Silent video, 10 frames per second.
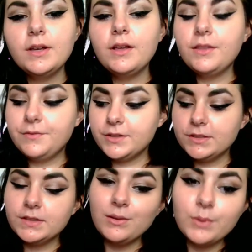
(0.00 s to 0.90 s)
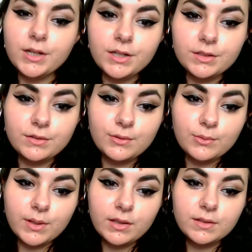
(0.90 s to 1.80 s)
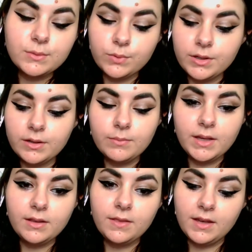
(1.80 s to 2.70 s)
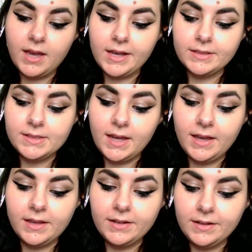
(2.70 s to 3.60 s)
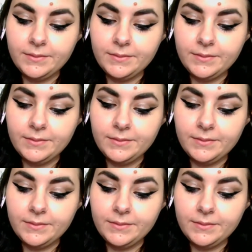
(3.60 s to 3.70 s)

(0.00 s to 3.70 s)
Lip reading: The first thing we're going to do is we're going to make the cat's head.